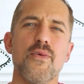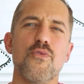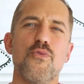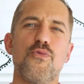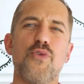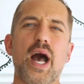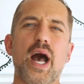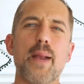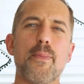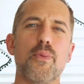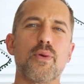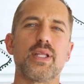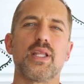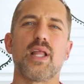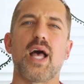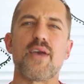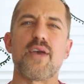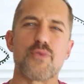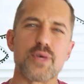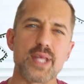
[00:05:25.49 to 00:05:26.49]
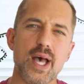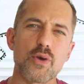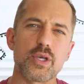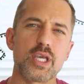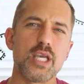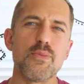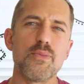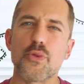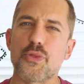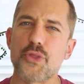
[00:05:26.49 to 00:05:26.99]
vibrant life without
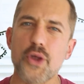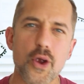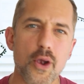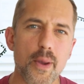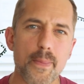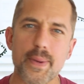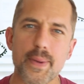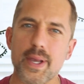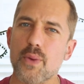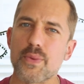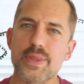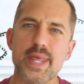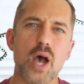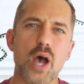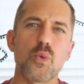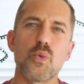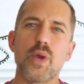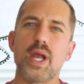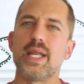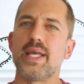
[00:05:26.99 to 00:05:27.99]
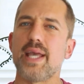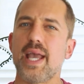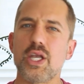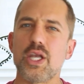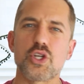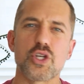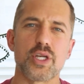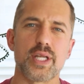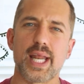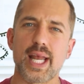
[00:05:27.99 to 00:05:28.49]
chemotherapy and without radiation.